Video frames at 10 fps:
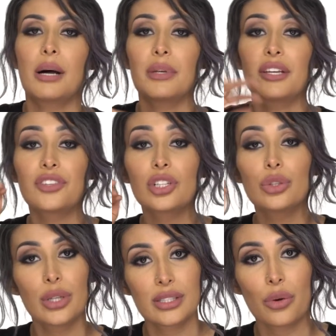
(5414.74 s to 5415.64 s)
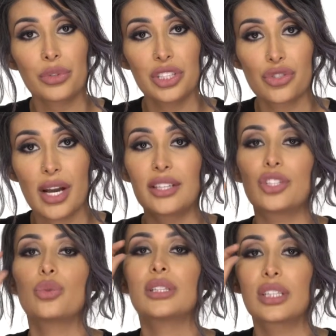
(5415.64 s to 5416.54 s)
If the glue has already dried,
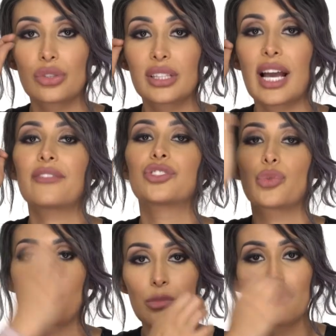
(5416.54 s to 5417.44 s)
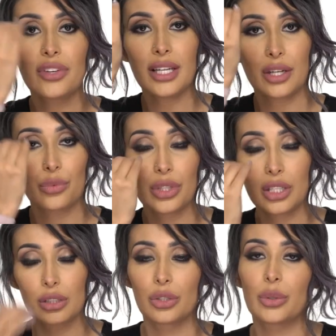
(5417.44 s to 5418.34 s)
you will literally have to remove it and
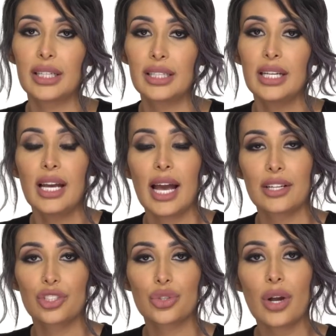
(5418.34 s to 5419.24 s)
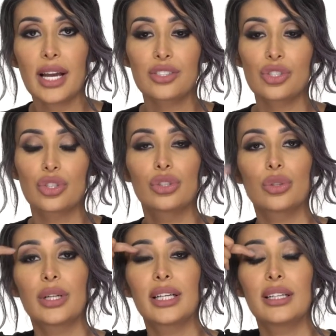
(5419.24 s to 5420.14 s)
re-glue it, and try to
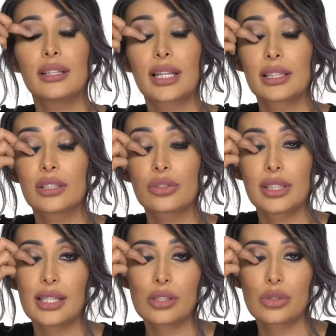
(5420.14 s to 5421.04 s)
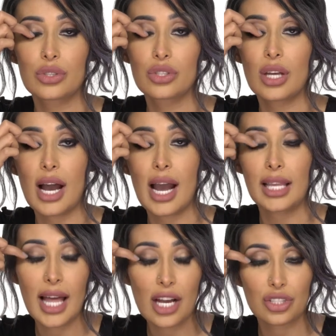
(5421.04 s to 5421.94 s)
glue it like literally as close to the
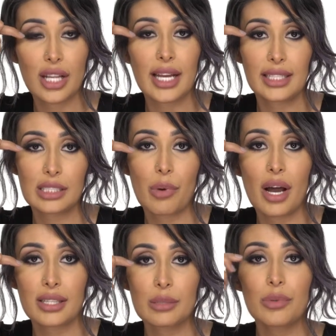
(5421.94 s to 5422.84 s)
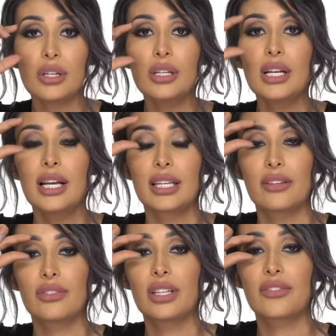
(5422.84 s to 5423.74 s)
eyelash line as possible,
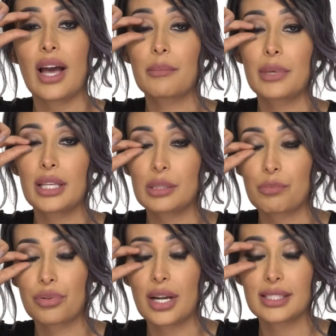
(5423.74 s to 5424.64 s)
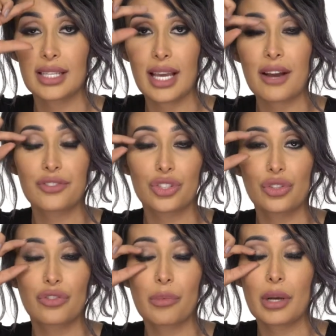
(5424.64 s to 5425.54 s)
even if that means pressing after
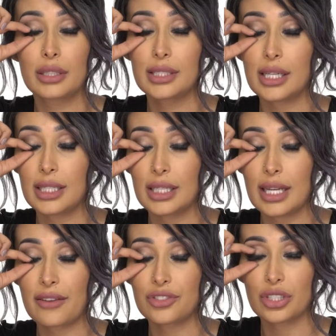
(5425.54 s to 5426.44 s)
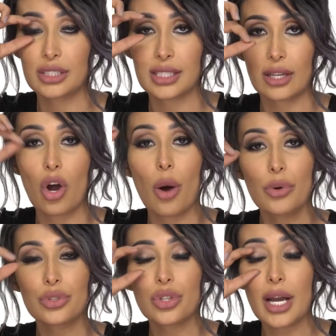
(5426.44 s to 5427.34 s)
you've done it, after it's like
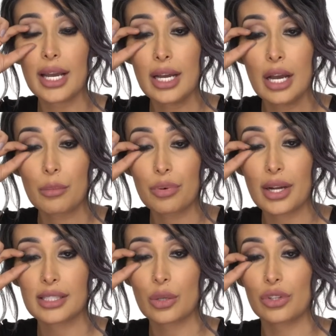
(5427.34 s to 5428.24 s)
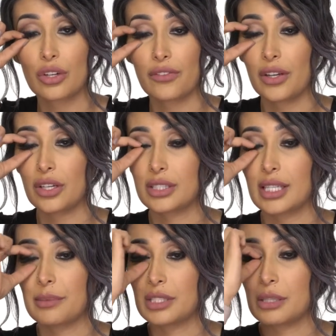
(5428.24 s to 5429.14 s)
almost dry, press it with your
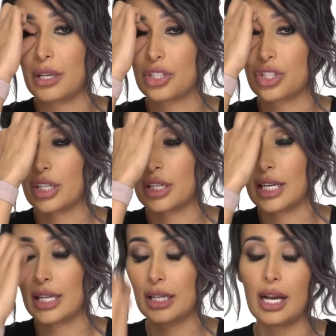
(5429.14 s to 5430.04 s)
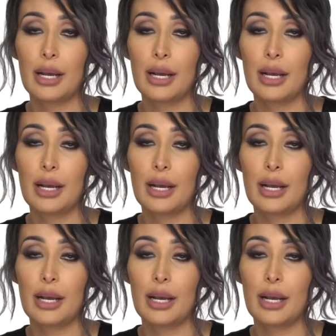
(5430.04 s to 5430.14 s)
fingertips to make sure it